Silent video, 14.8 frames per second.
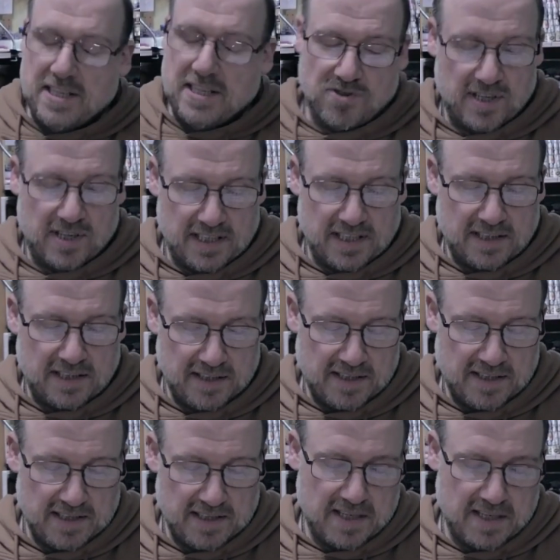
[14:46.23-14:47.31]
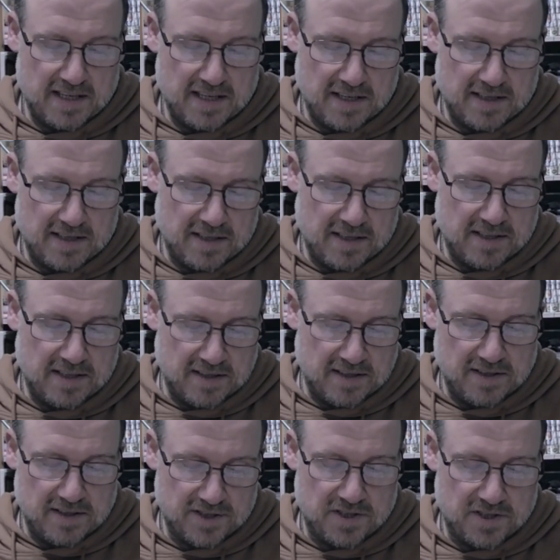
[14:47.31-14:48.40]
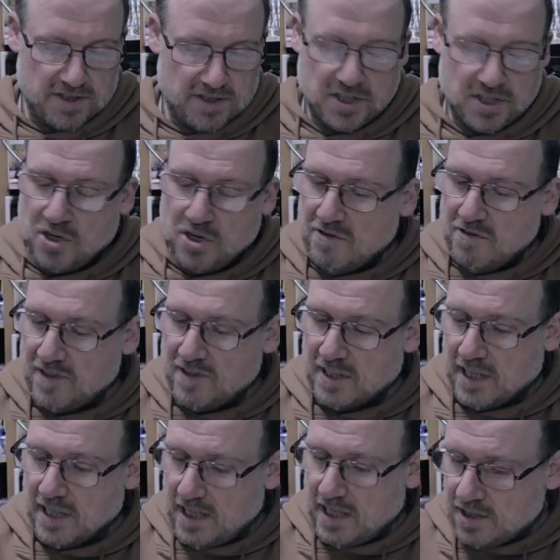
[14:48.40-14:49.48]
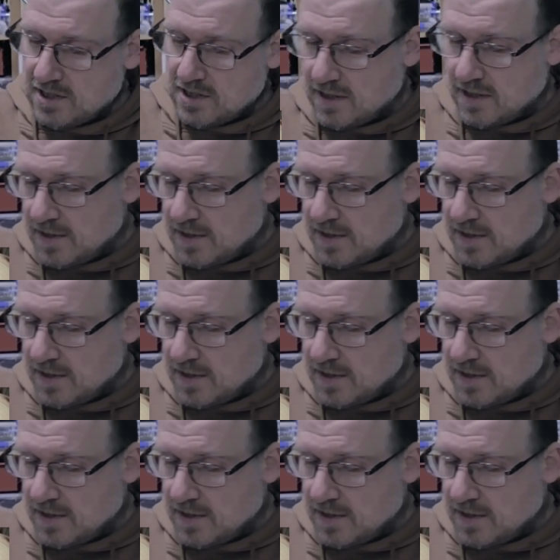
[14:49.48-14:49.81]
trying to uh, do for the guard.